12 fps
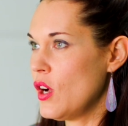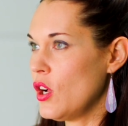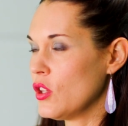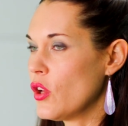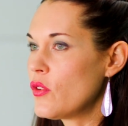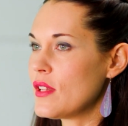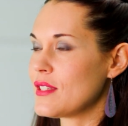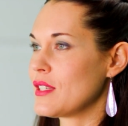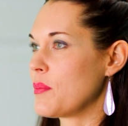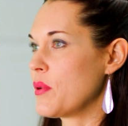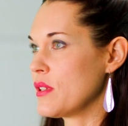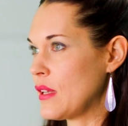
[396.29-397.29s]
Aloneness is
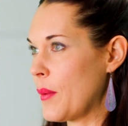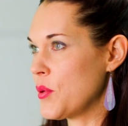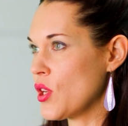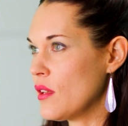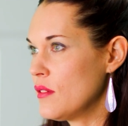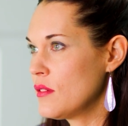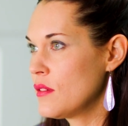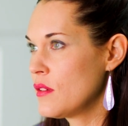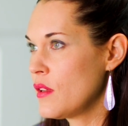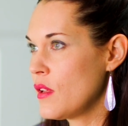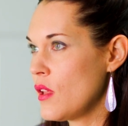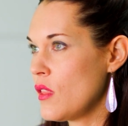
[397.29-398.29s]
a perception.
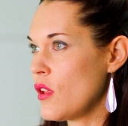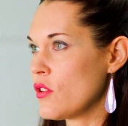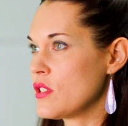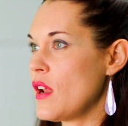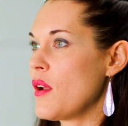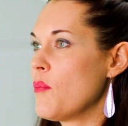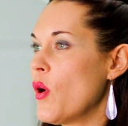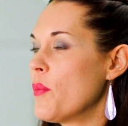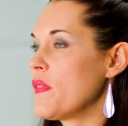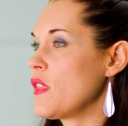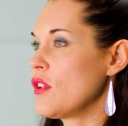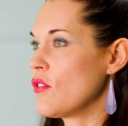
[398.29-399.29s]
There is not a
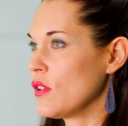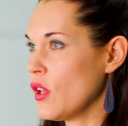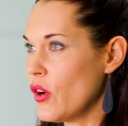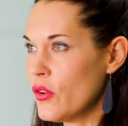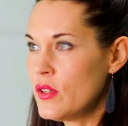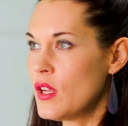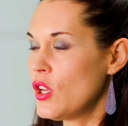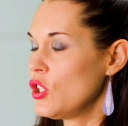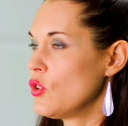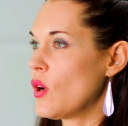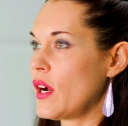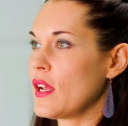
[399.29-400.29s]
moment that you're alone.
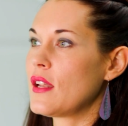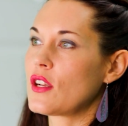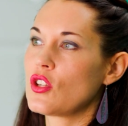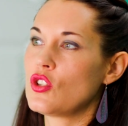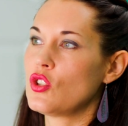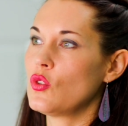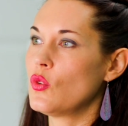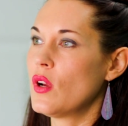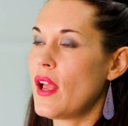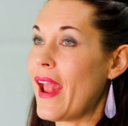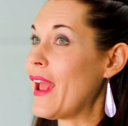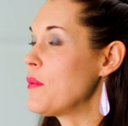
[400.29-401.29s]
You are connected to
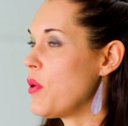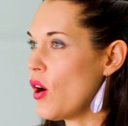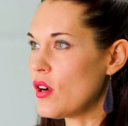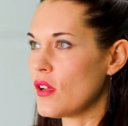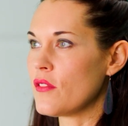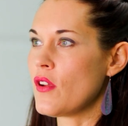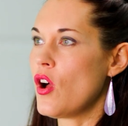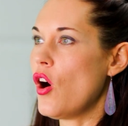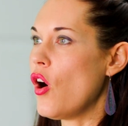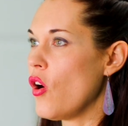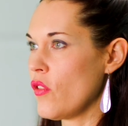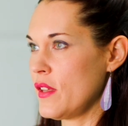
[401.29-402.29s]
and part of
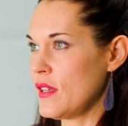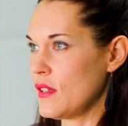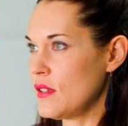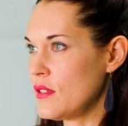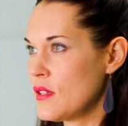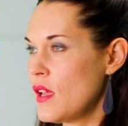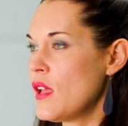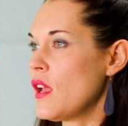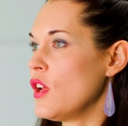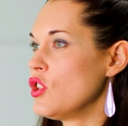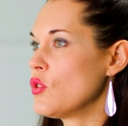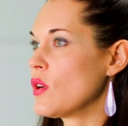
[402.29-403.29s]
all that is,
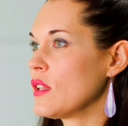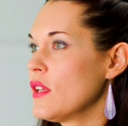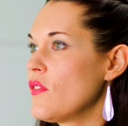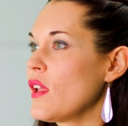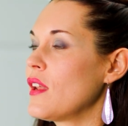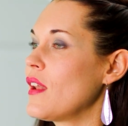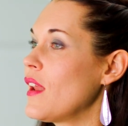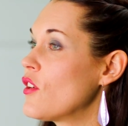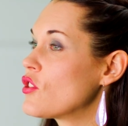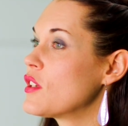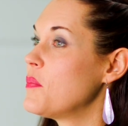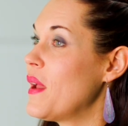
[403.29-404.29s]
and you are living in an
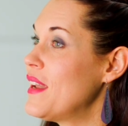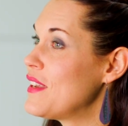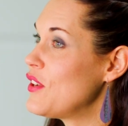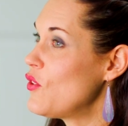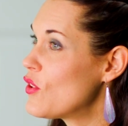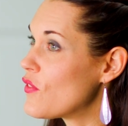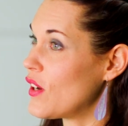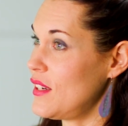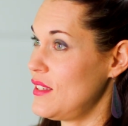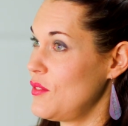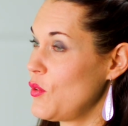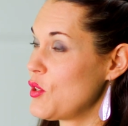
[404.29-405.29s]
interdependent
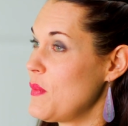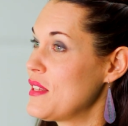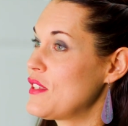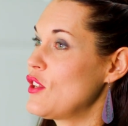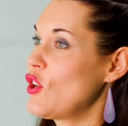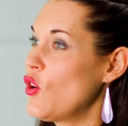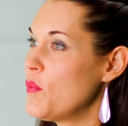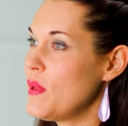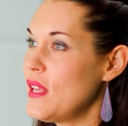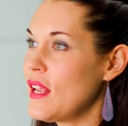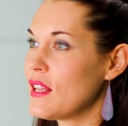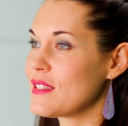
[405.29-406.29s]
universe, which means that no
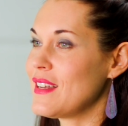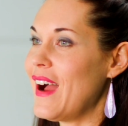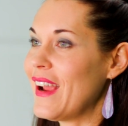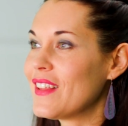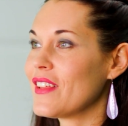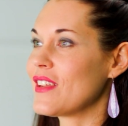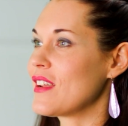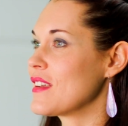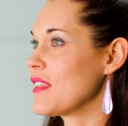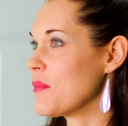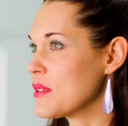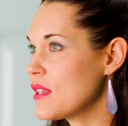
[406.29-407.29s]
being is an island unto
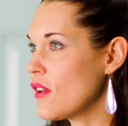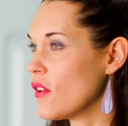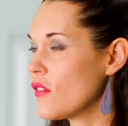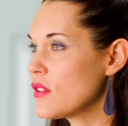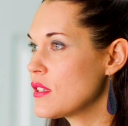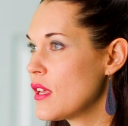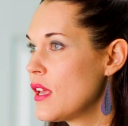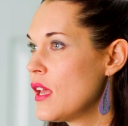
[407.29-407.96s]
themselves.